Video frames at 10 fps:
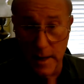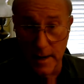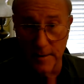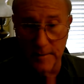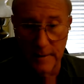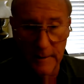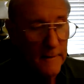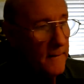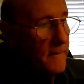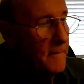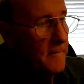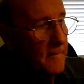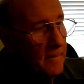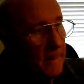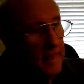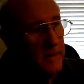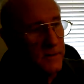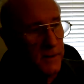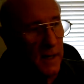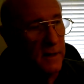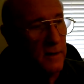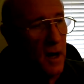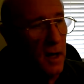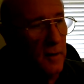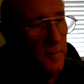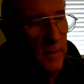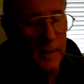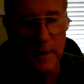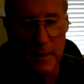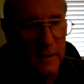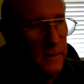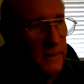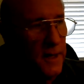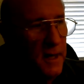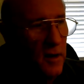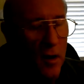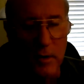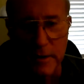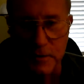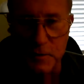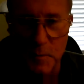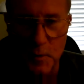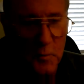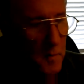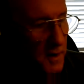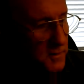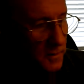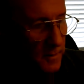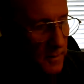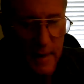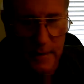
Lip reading: Now, second column, they call it smooth muscle.